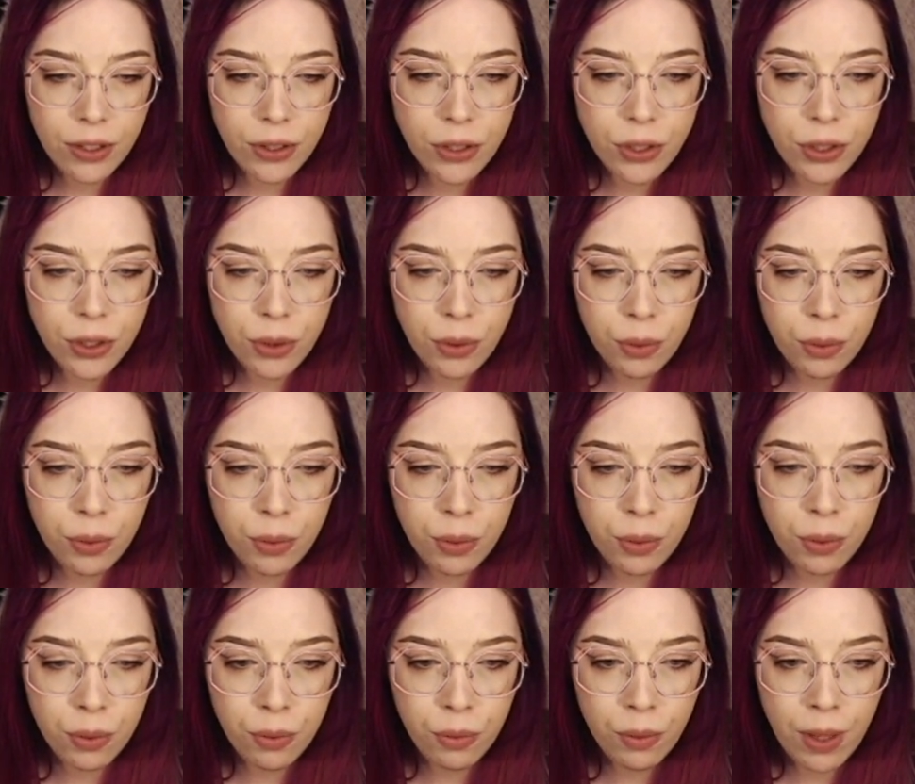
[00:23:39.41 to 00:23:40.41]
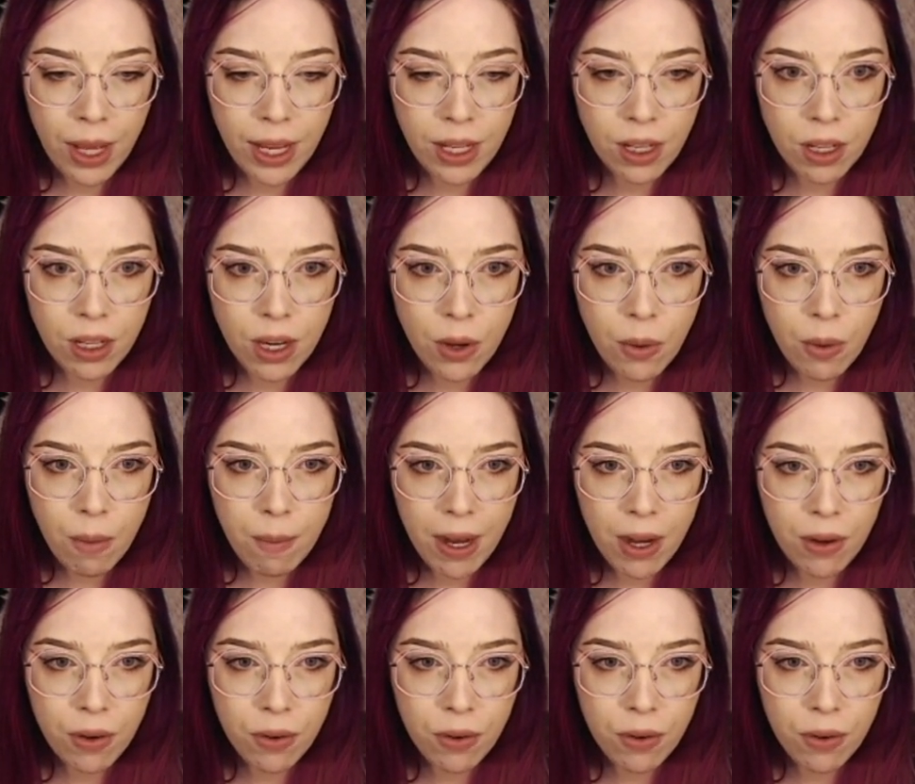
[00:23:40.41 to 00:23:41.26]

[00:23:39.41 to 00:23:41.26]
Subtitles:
to let y'all know about